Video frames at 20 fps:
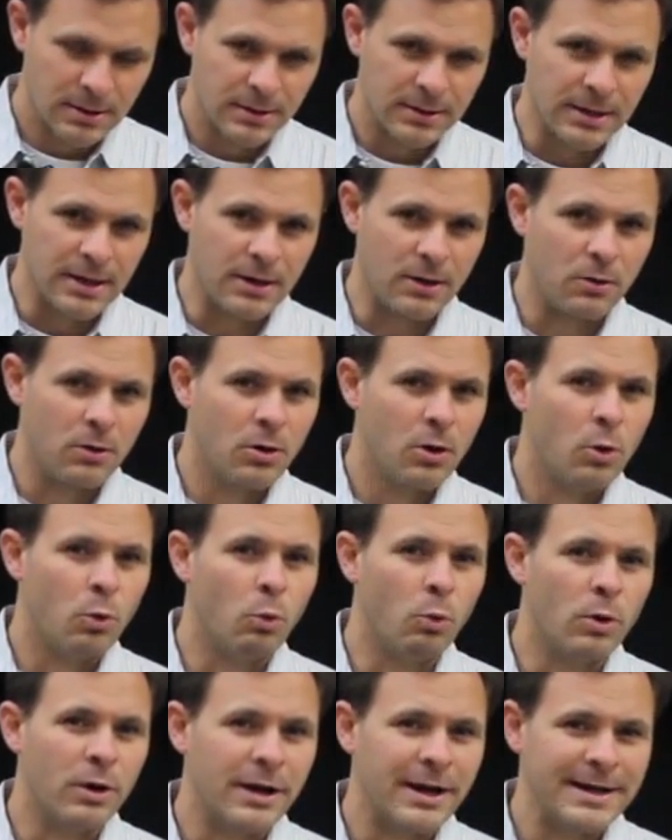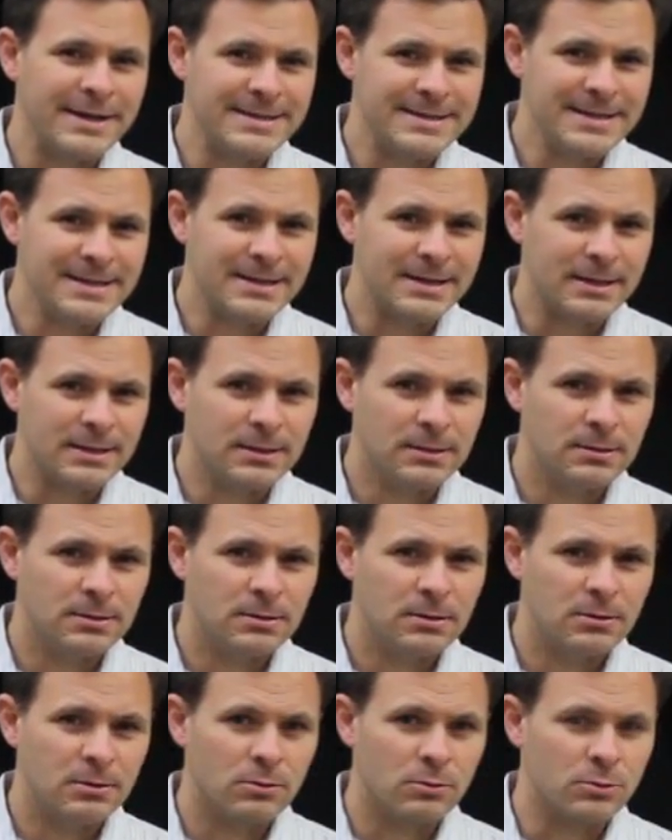Now, what I did
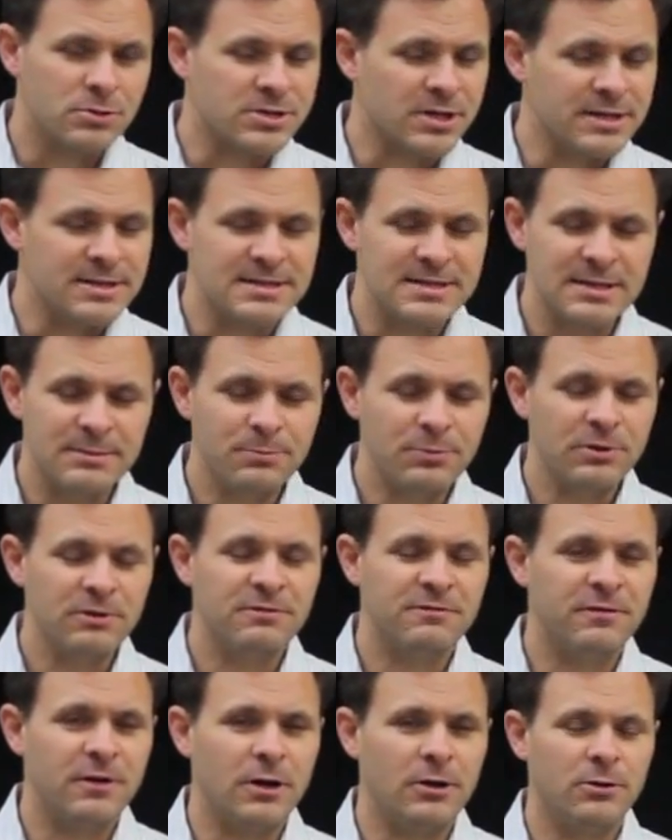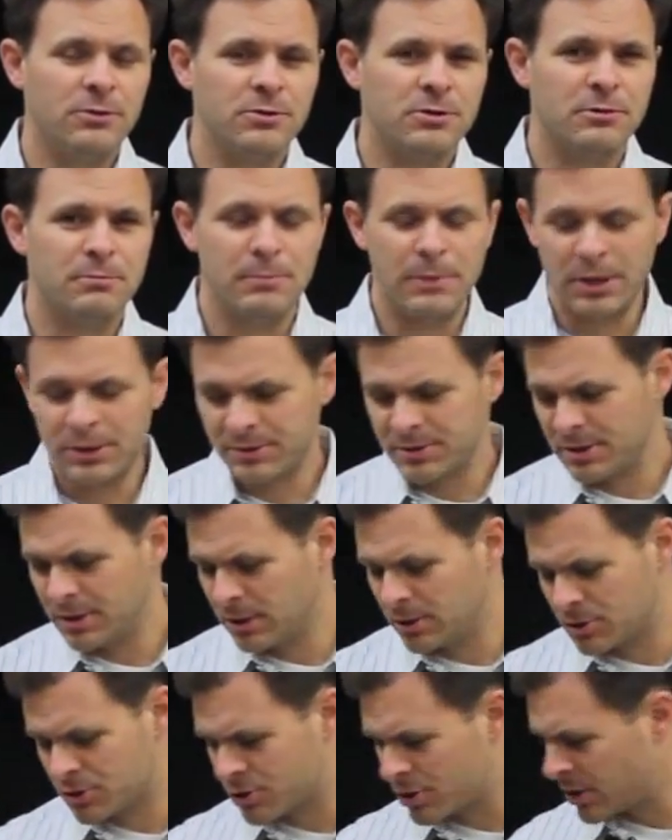was I simply followed the melting
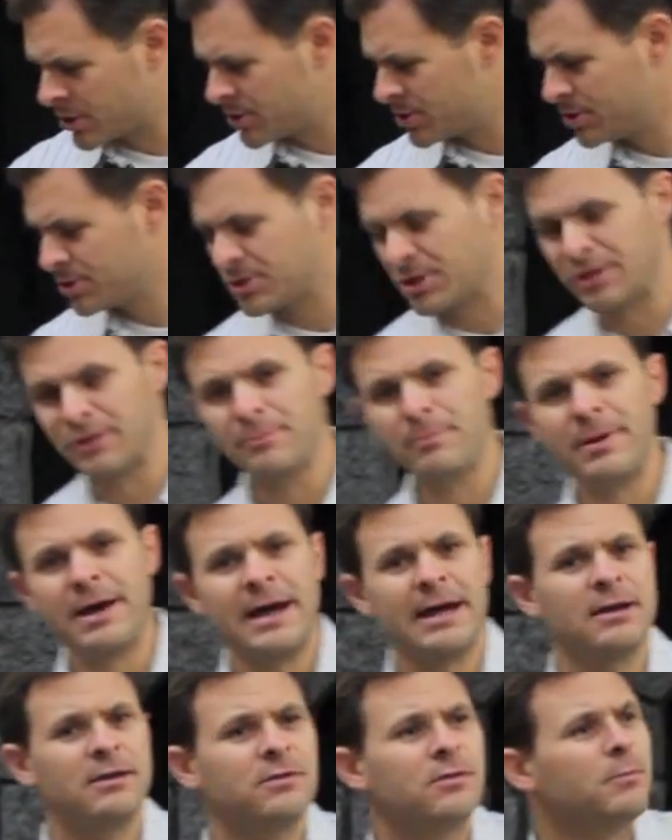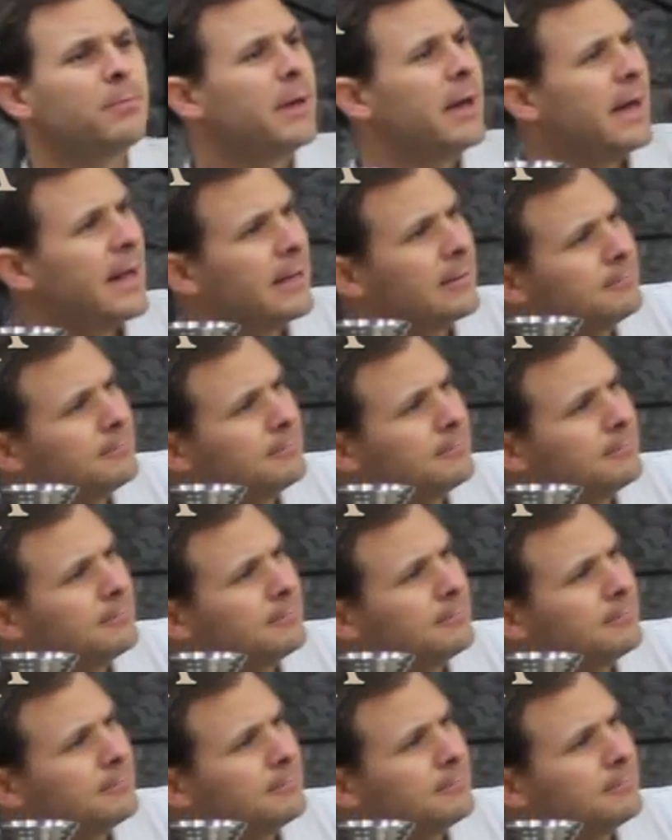instructions on the back of the bag,